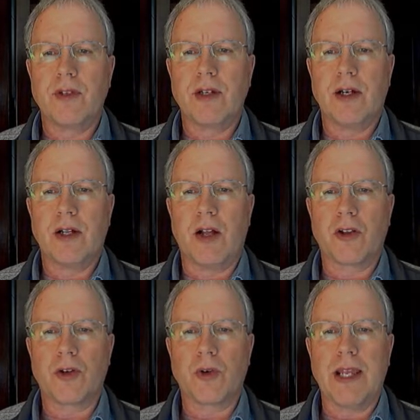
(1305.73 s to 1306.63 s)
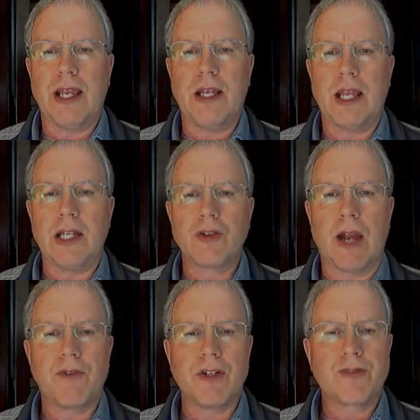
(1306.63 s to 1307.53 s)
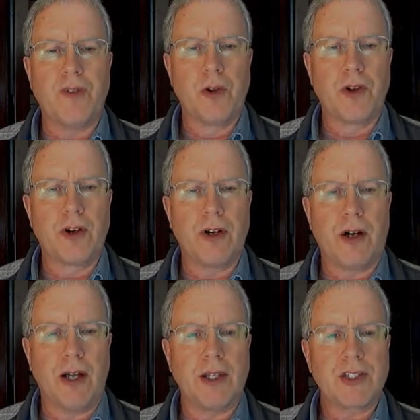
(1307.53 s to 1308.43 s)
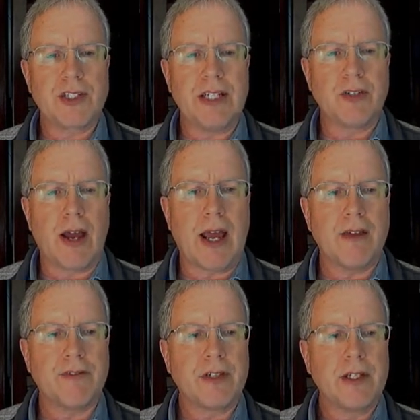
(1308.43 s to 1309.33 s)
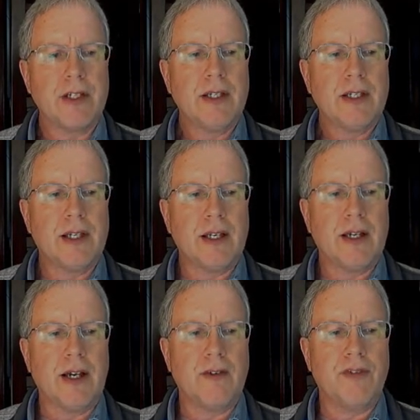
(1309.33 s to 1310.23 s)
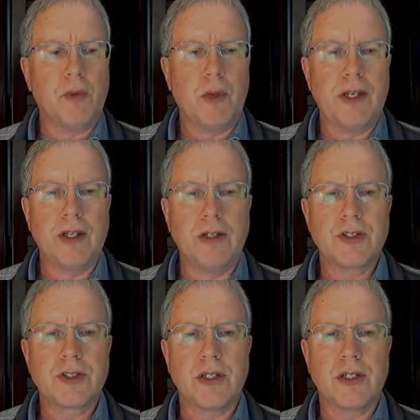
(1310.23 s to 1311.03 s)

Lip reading: I'll create a drivers folder on the C drive of the Windows